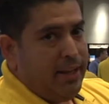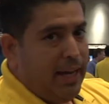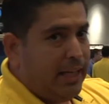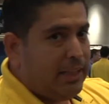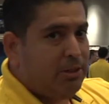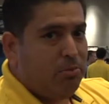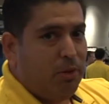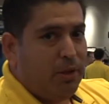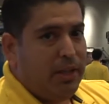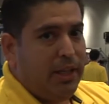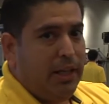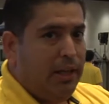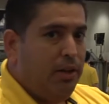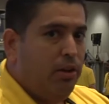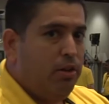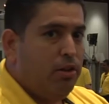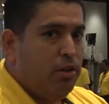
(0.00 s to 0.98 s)
that's what the
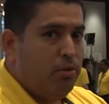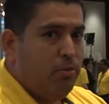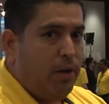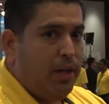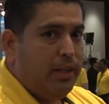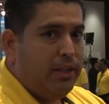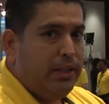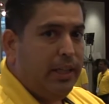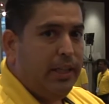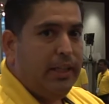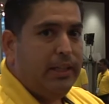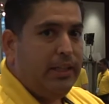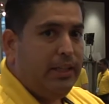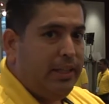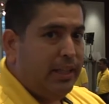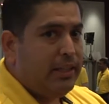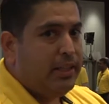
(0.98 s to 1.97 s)
end users want to see
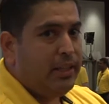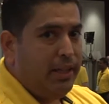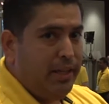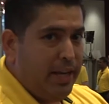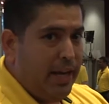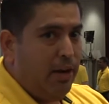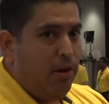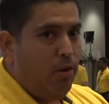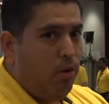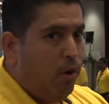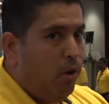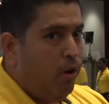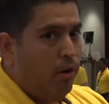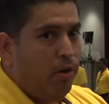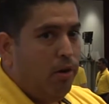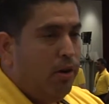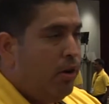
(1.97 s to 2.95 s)
is just net
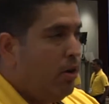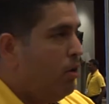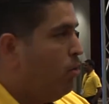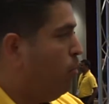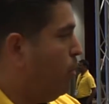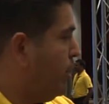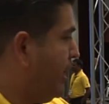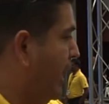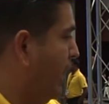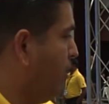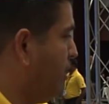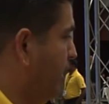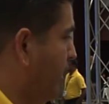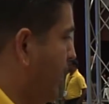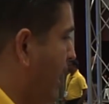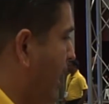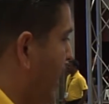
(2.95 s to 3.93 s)
oil without
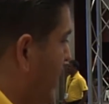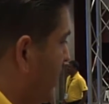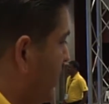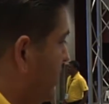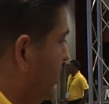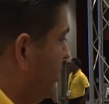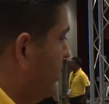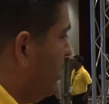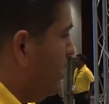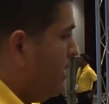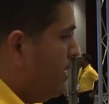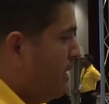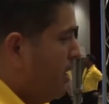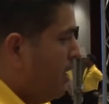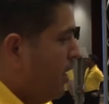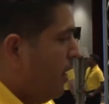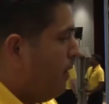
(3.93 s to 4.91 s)
the gas.
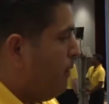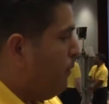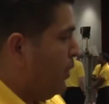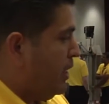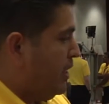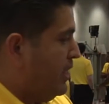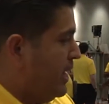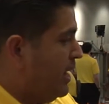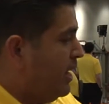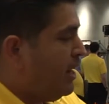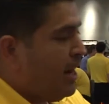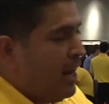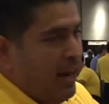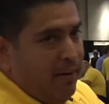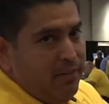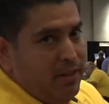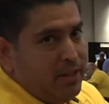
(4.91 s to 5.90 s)
If we didn't
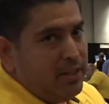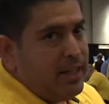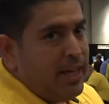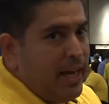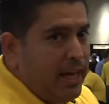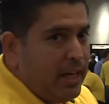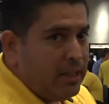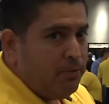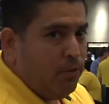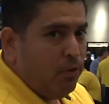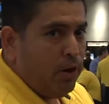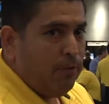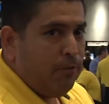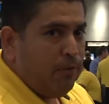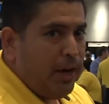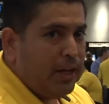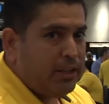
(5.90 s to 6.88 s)
have this gas
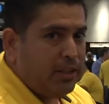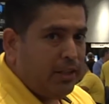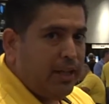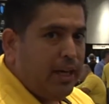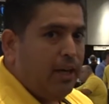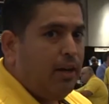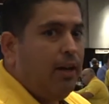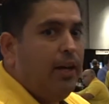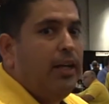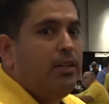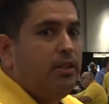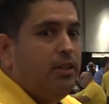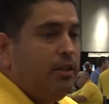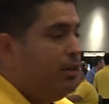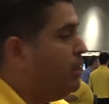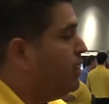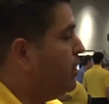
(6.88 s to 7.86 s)
void fraction
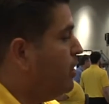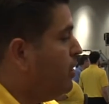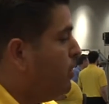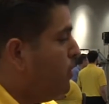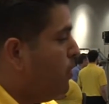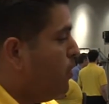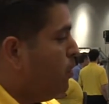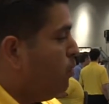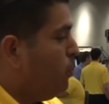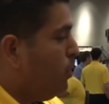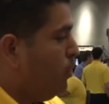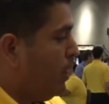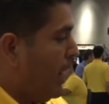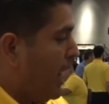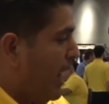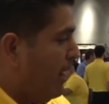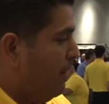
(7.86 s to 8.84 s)
calculation, we
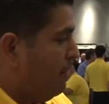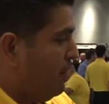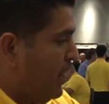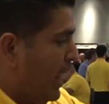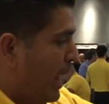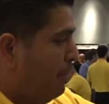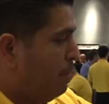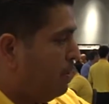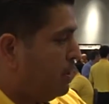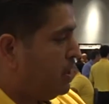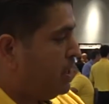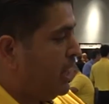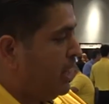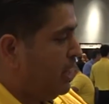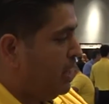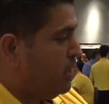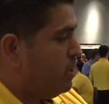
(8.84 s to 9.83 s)
would have that
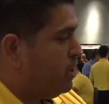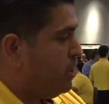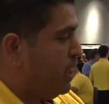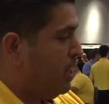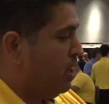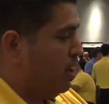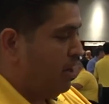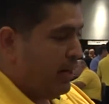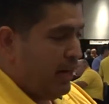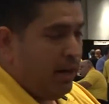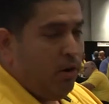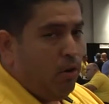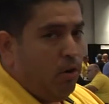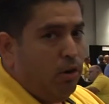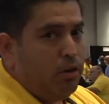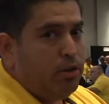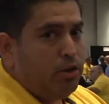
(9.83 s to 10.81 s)
percentage in our net
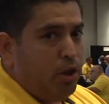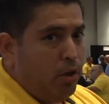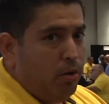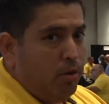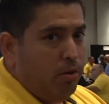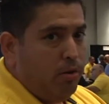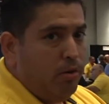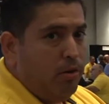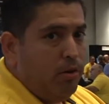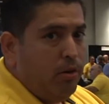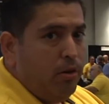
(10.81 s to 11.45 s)
oil total.